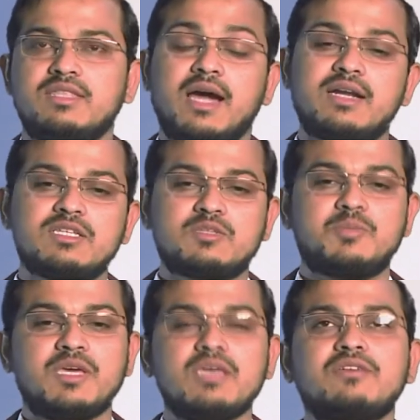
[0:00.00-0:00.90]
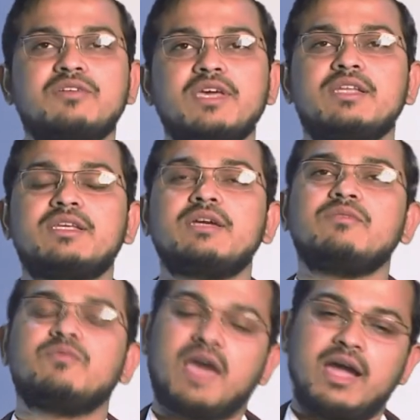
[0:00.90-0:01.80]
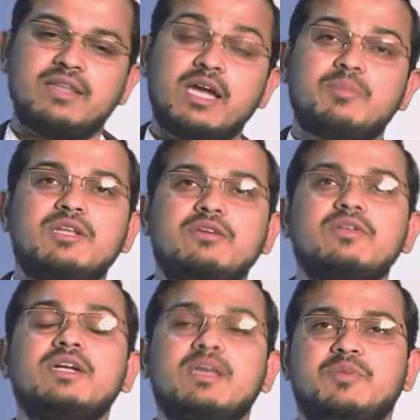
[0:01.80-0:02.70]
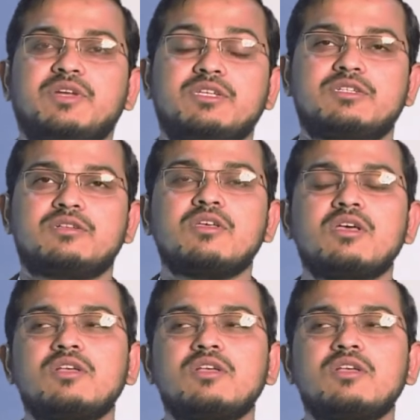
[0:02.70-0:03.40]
that is being created at that particular temperature.